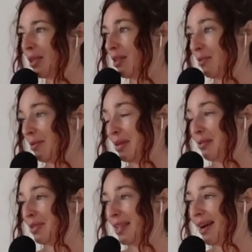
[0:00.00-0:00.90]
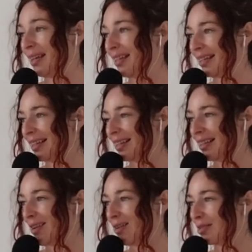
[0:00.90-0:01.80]
We thought he was dying
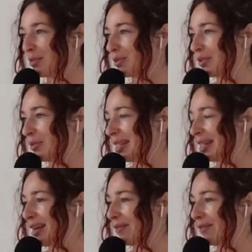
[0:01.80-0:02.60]
in the hospital, and we didn't